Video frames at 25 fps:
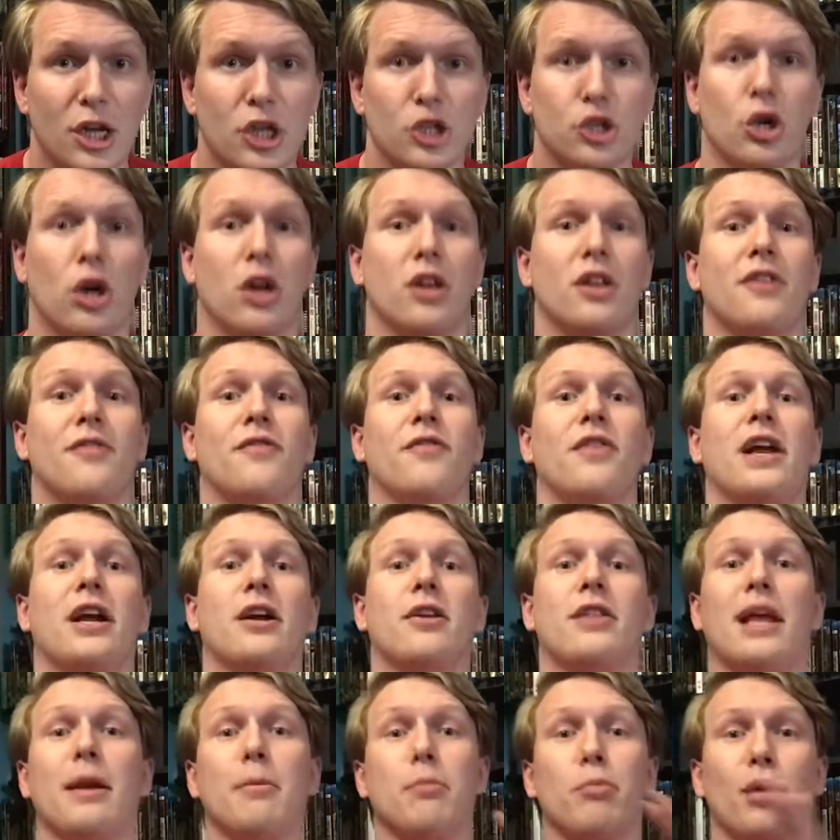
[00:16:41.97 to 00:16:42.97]
Charlotte
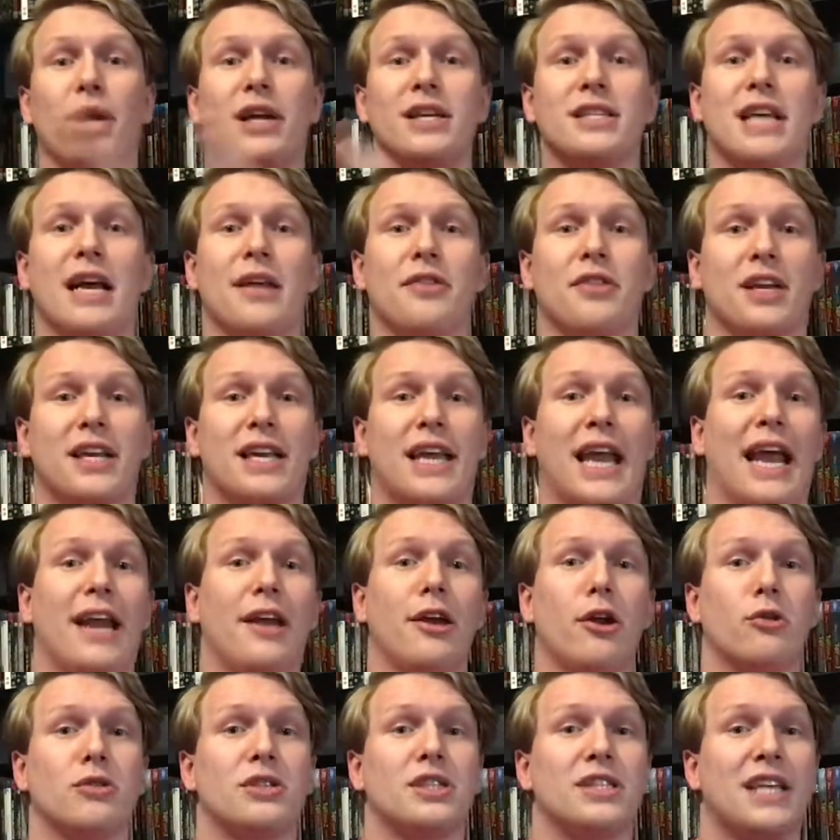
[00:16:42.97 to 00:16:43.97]
Flair then brings out the
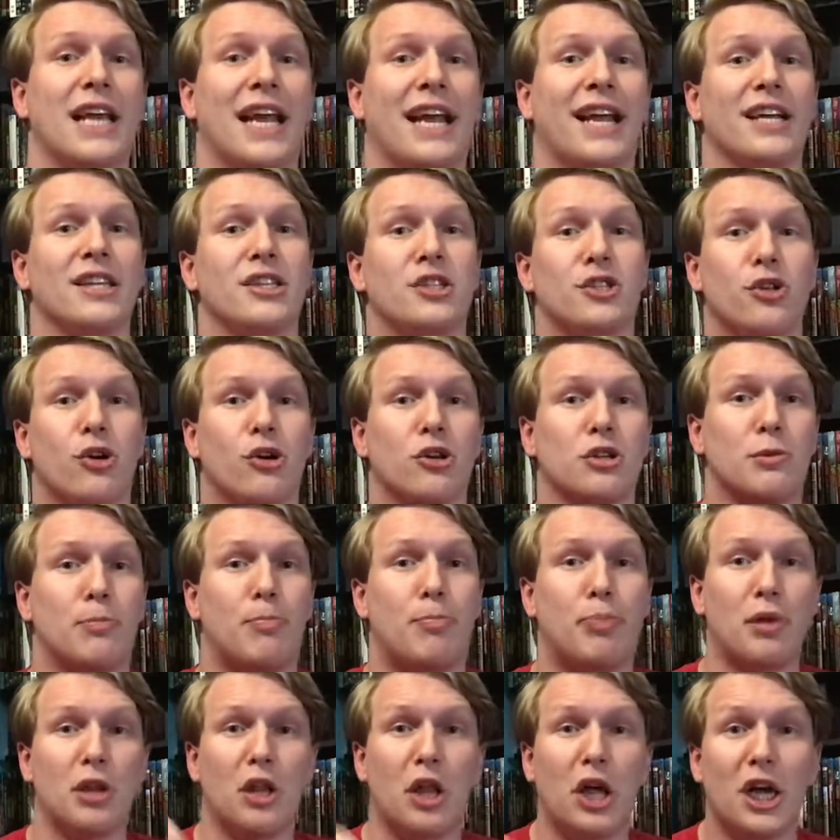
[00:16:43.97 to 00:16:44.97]
kendo stick and starts
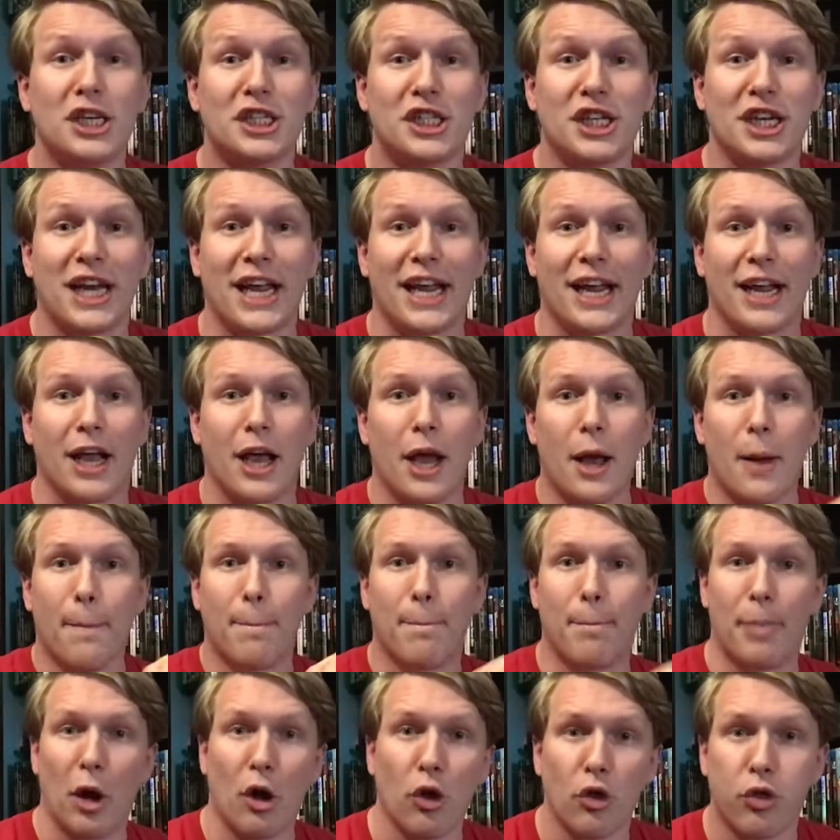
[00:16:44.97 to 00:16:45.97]
bludgeoning
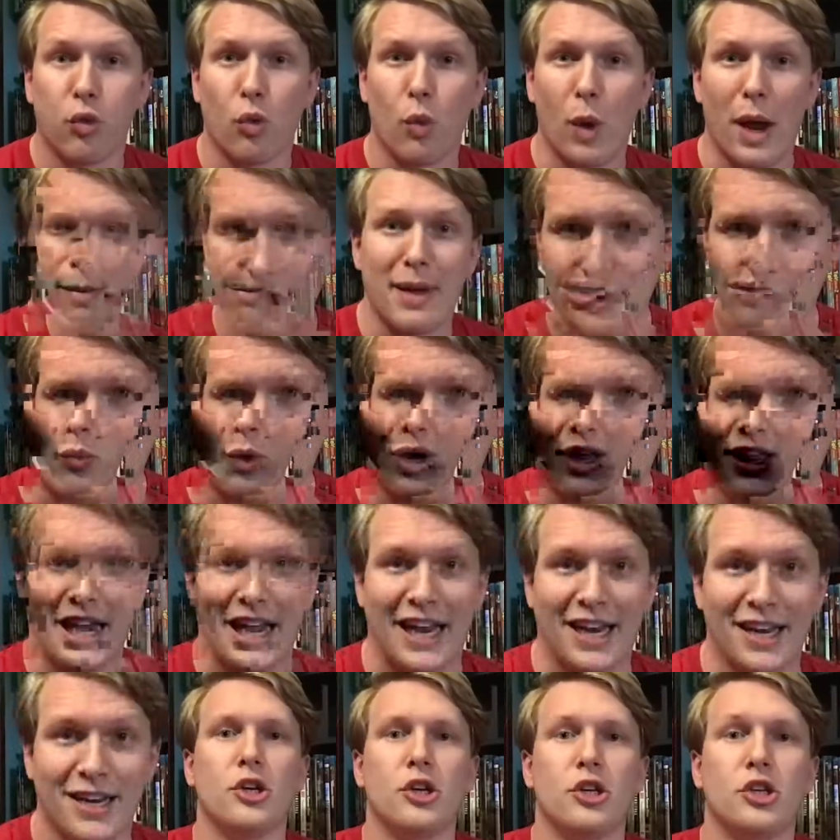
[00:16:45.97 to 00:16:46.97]
both women with it.